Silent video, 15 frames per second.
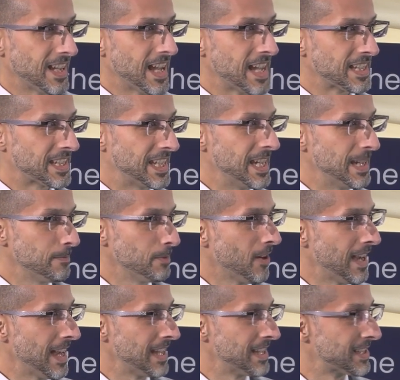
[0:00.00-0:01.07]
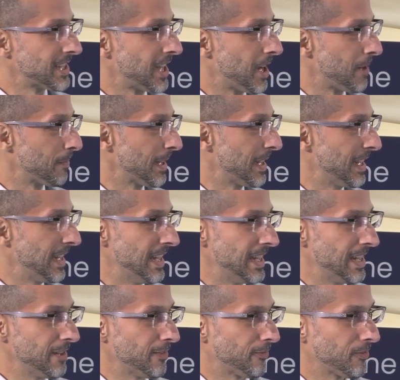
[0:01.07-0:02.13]
And keep your hands up
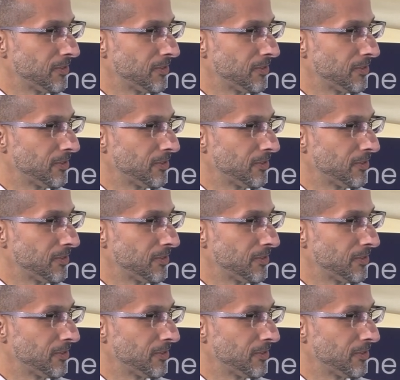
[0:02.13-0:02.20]
if